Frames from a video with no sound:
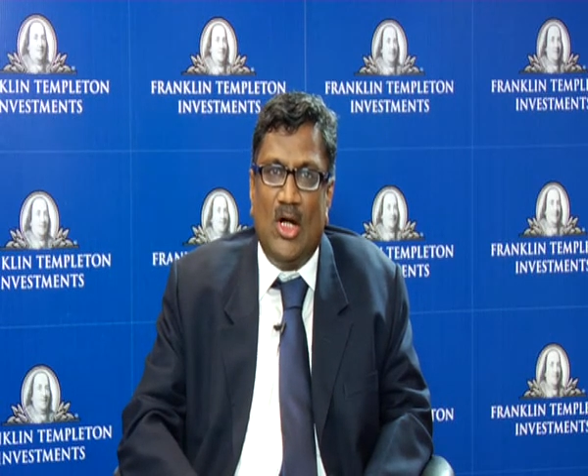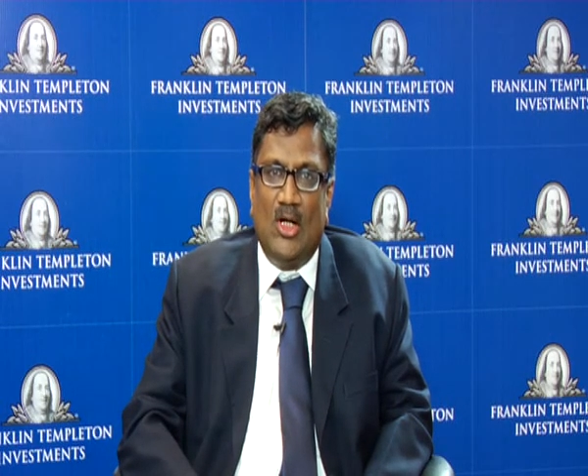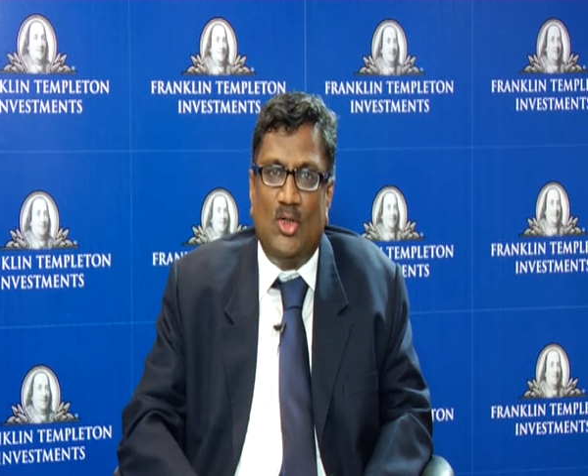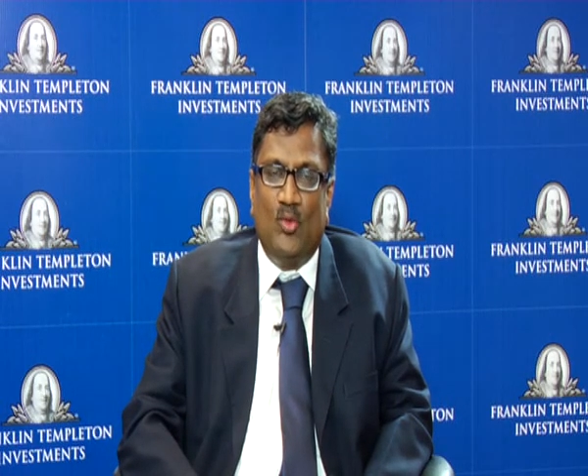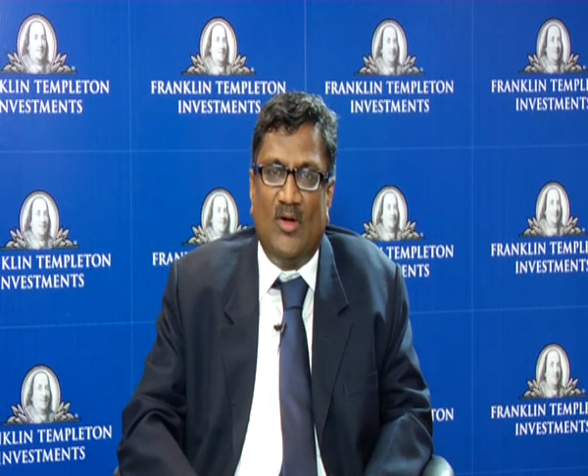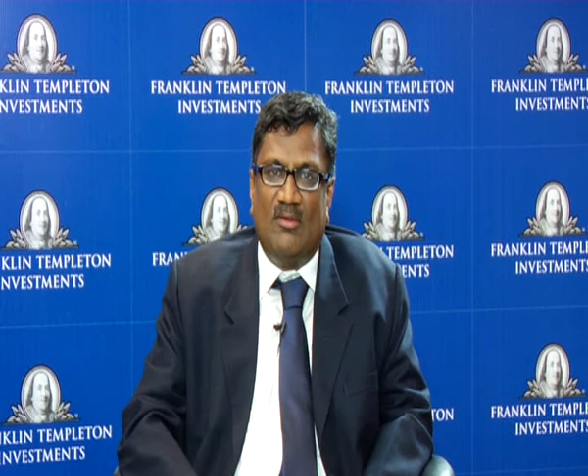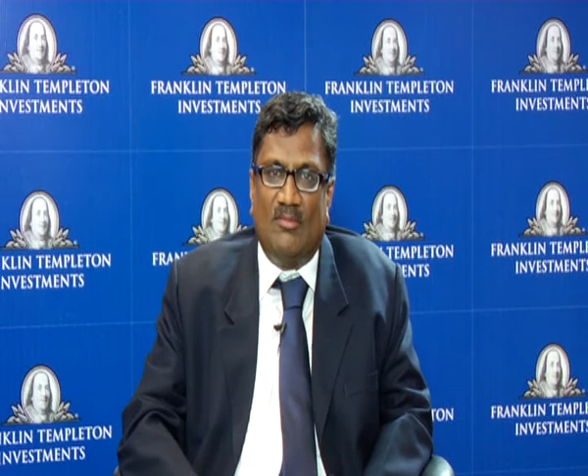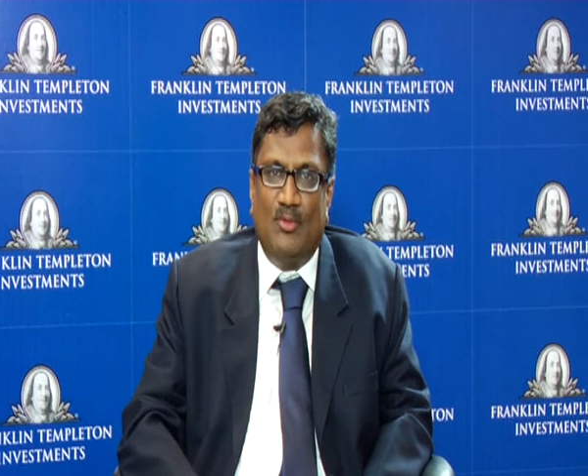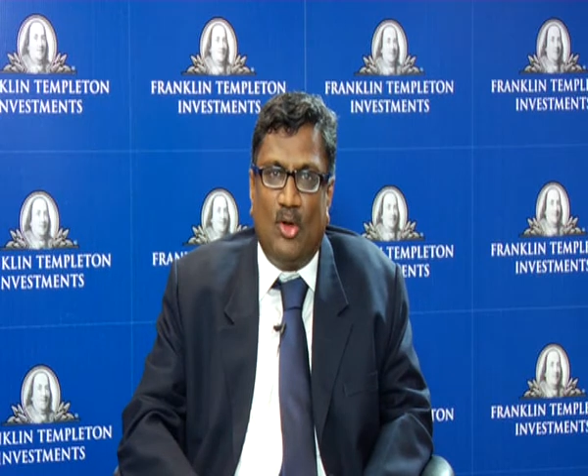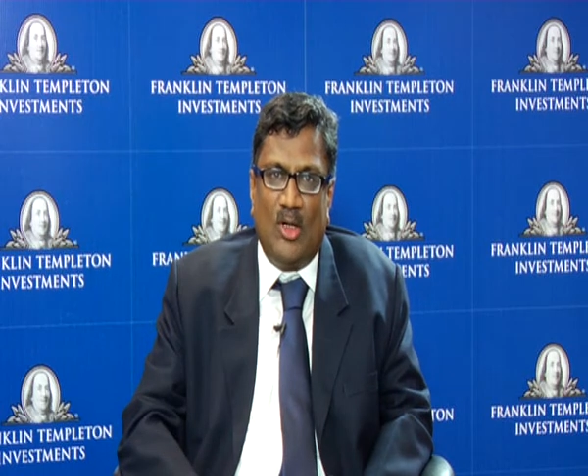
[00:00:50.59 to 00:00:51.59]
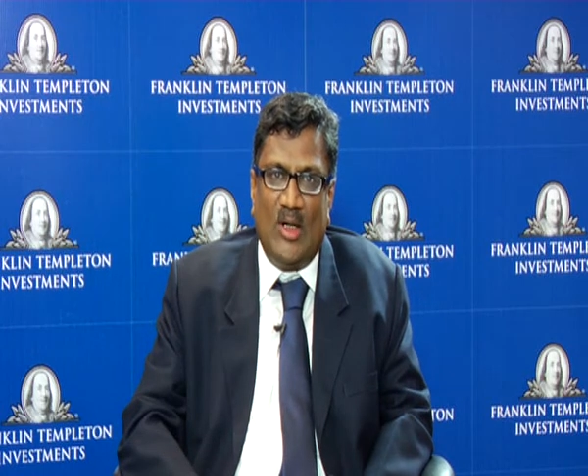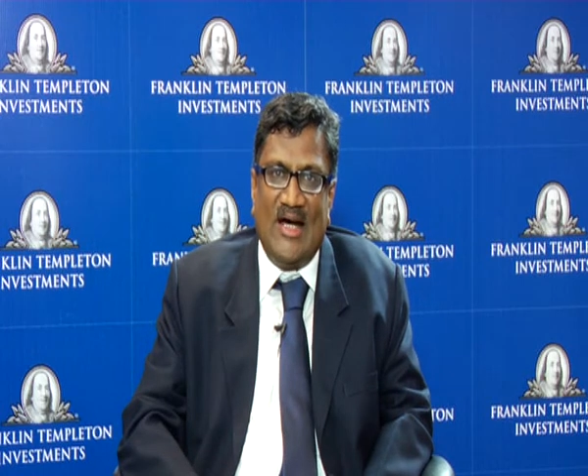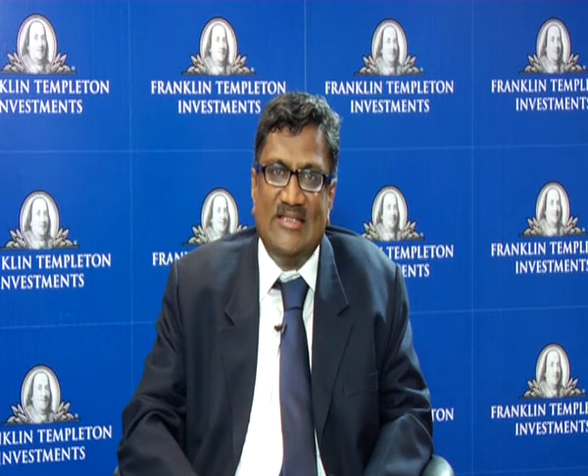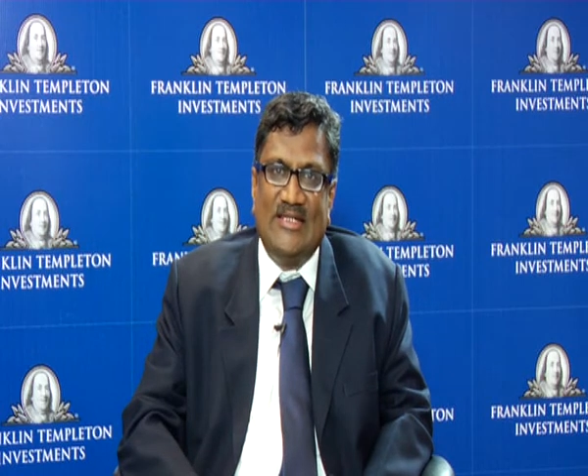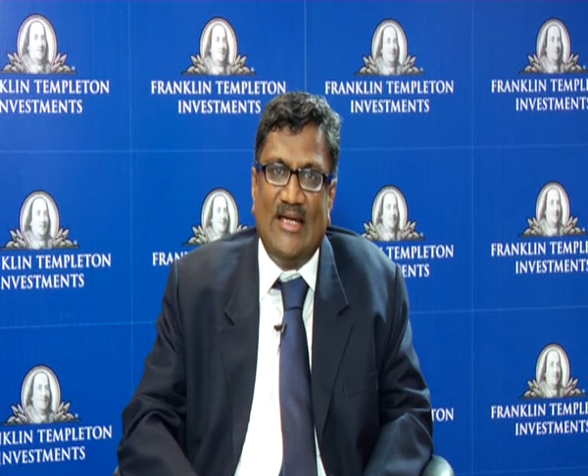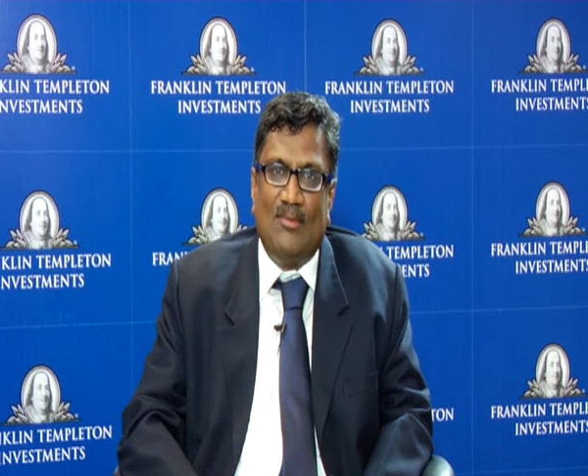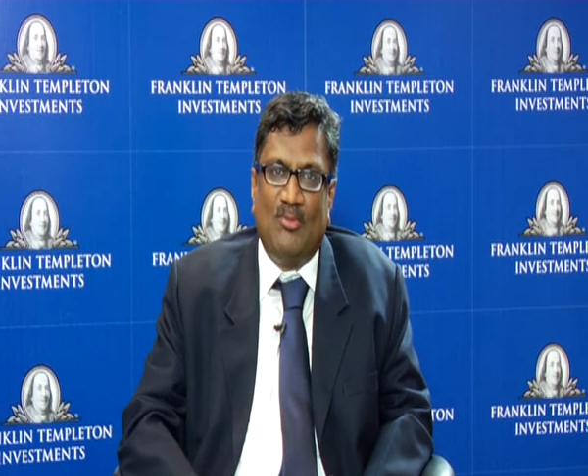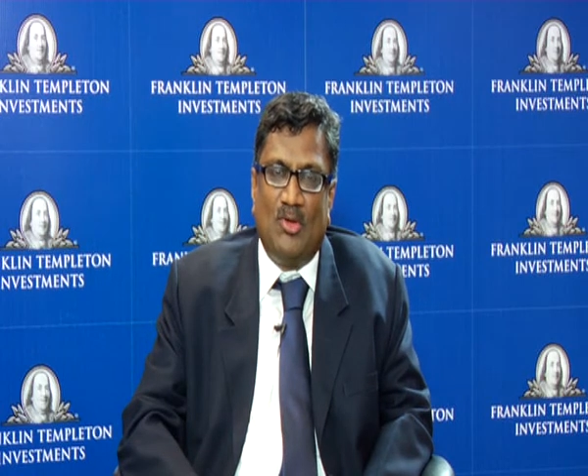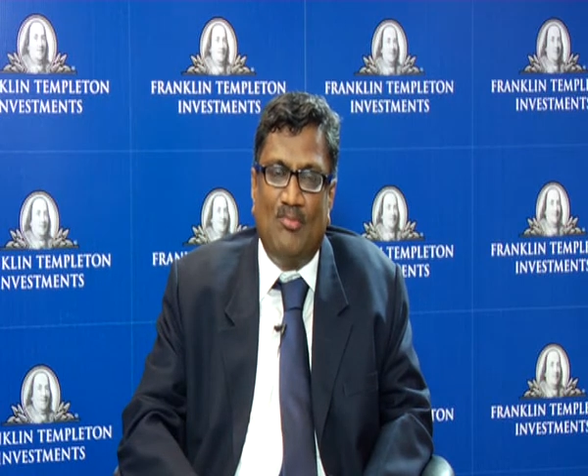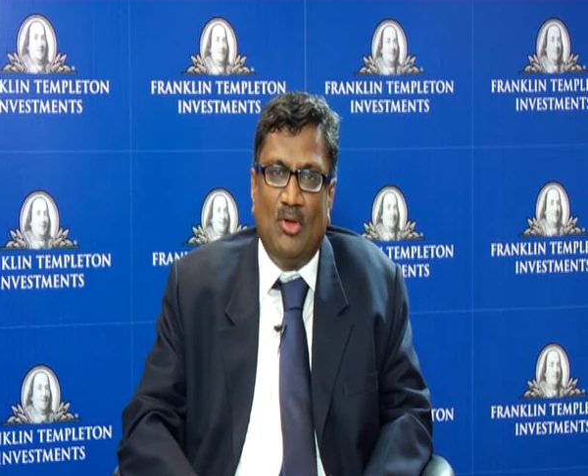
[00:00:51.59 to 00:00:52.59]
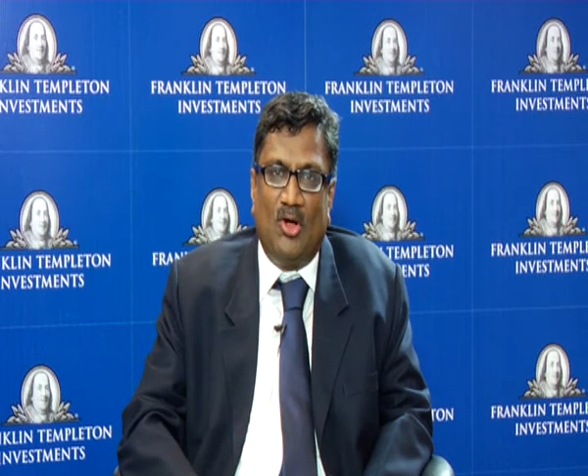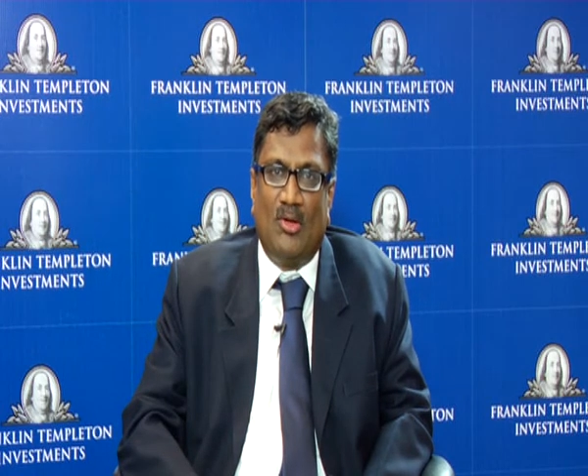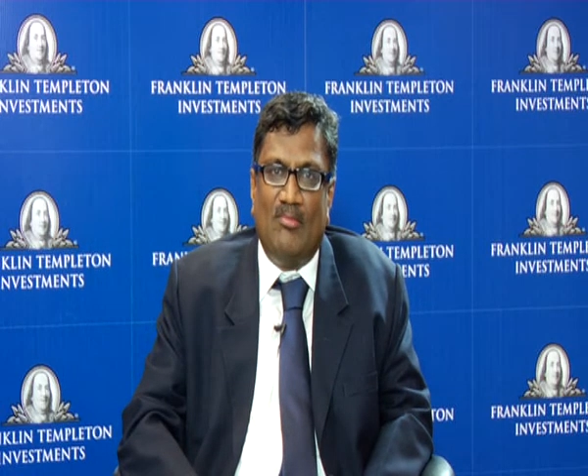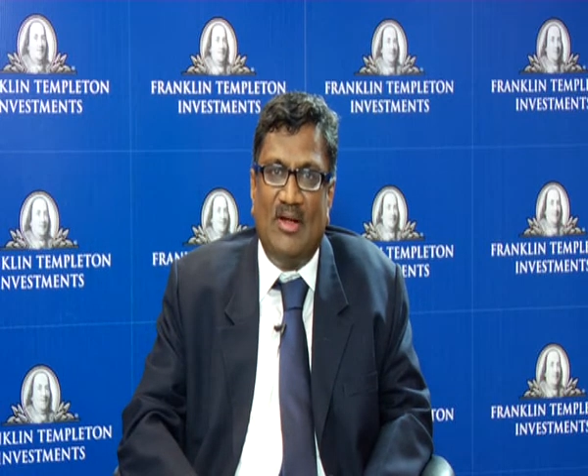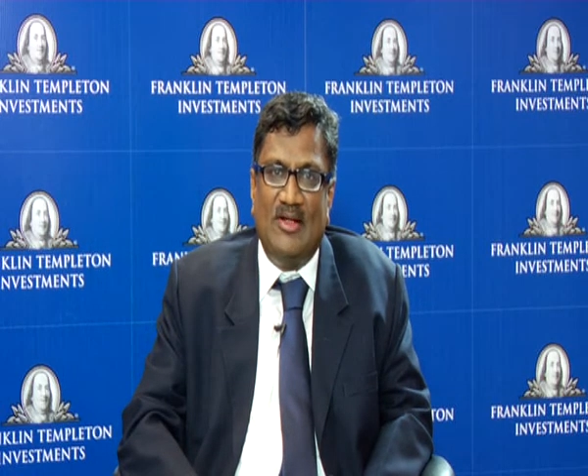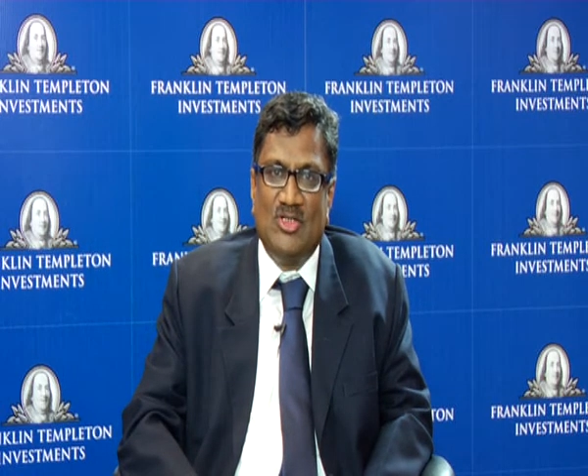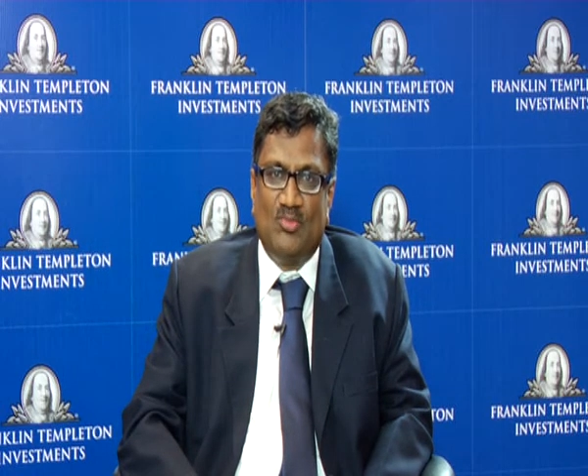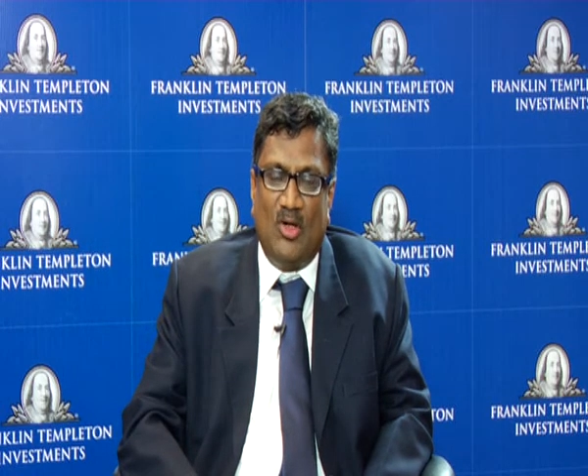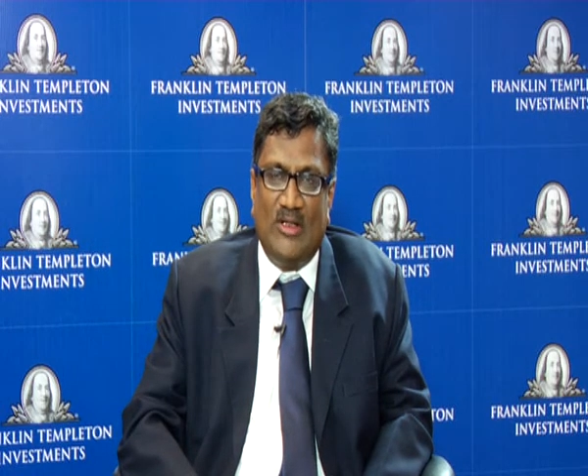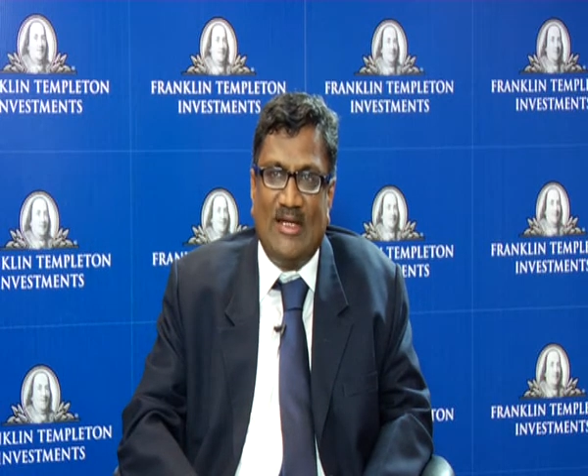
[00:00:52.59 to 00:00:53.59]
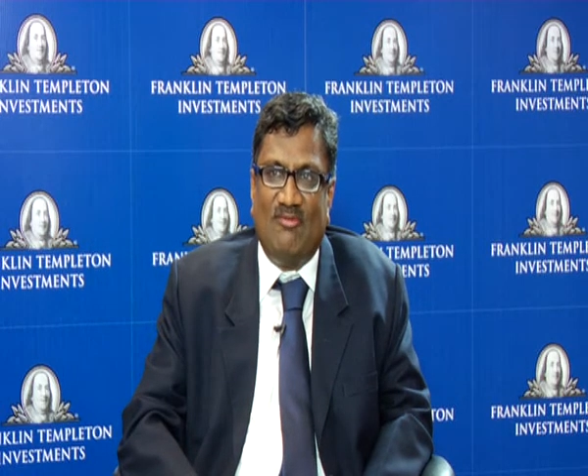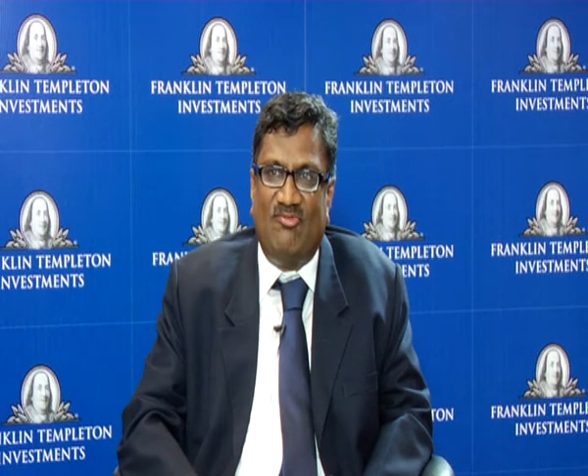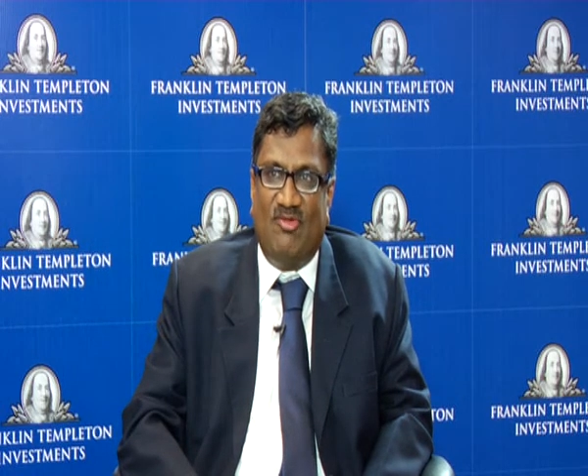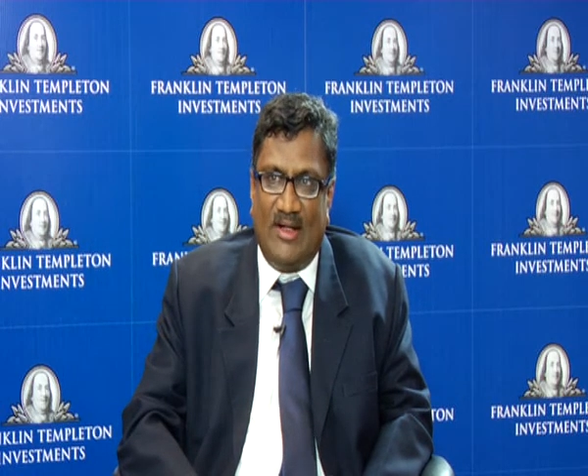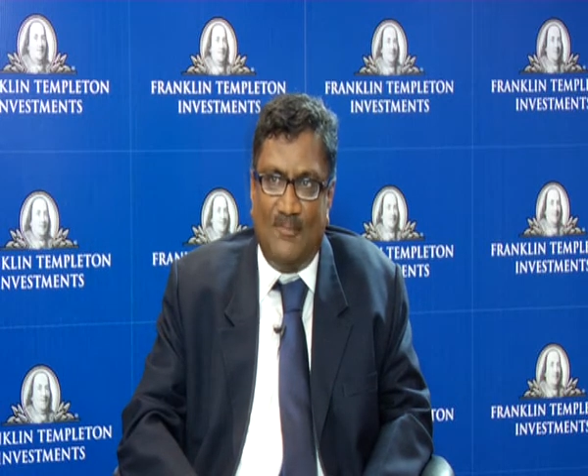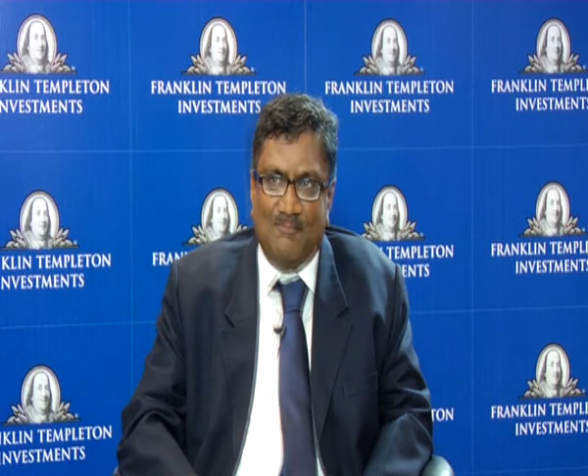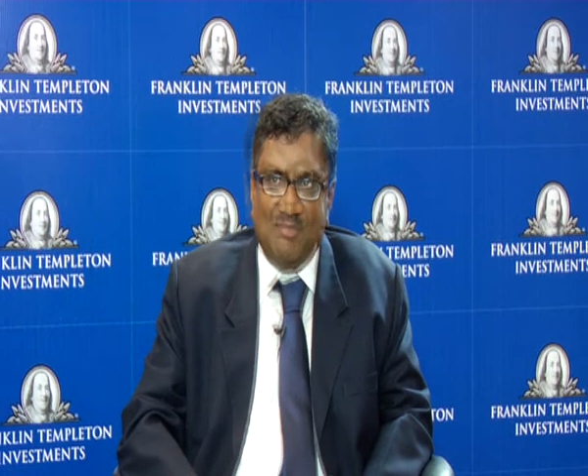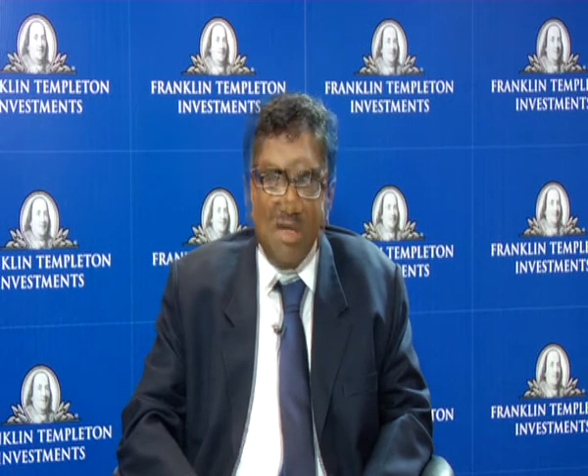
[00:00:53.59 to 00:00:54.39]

to a pure large cap or a pure mid and small cap fund.